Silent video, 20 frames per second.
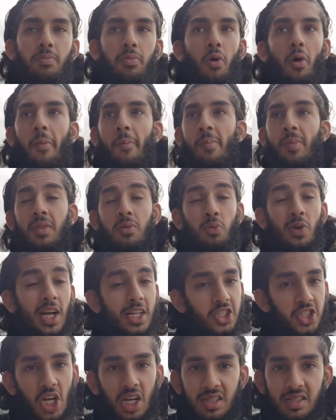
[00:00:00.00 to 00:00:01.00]
But we
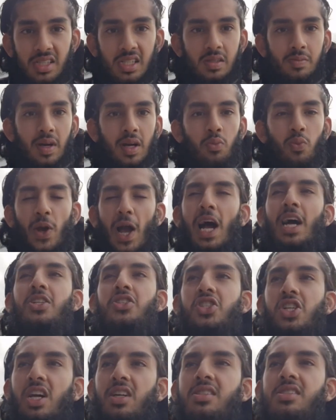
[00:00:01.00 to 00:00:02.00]
had chances, man. We
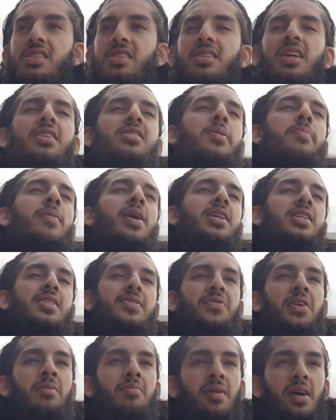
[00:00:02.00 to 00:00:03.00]
had chances, and that's a
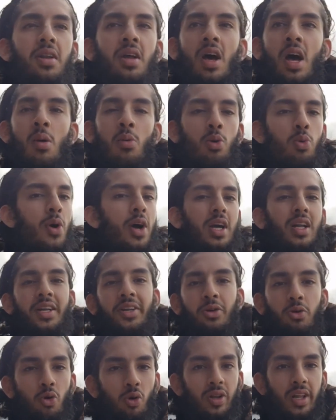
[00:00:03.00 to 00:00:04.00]
maddest thing, man. We weren't
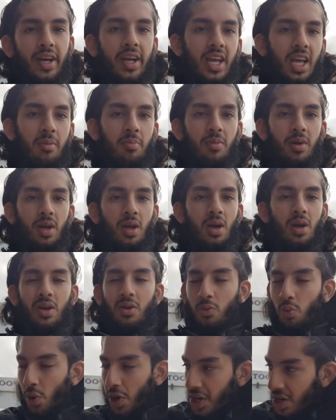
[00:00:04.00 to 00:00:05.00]
clinical that game.
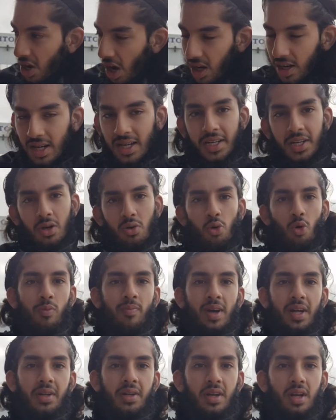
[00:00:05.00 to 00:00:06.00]
We're not clinical,
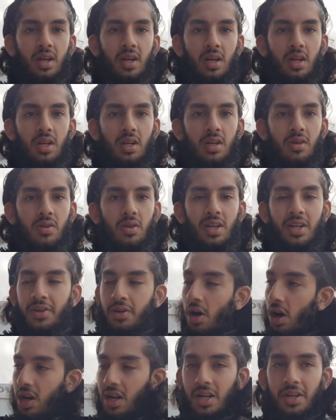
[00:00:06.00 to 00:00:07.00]
man.
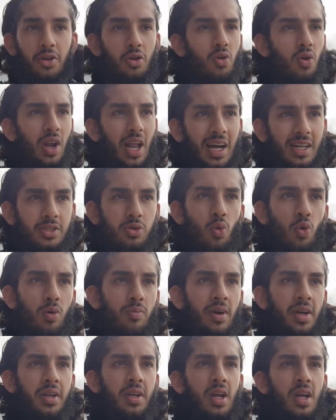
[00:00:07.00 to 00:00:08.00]
Not clinical at all,
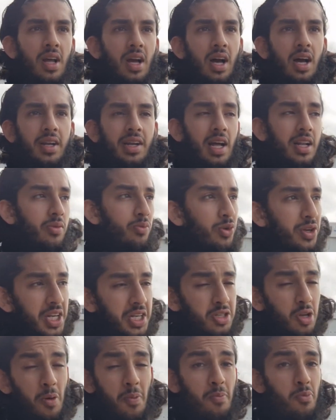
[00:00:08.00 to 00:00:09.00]
man and, and we
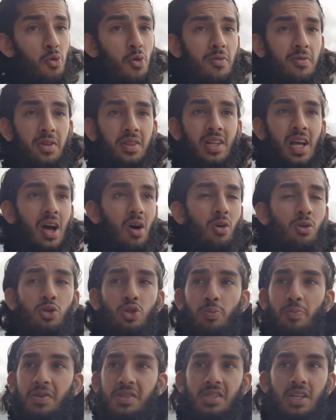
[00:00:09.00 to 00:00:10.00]
need to improve on that
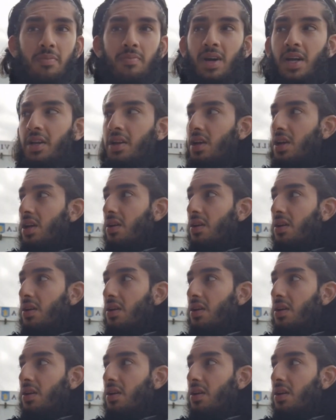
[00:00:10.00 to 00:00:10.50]
100%, man.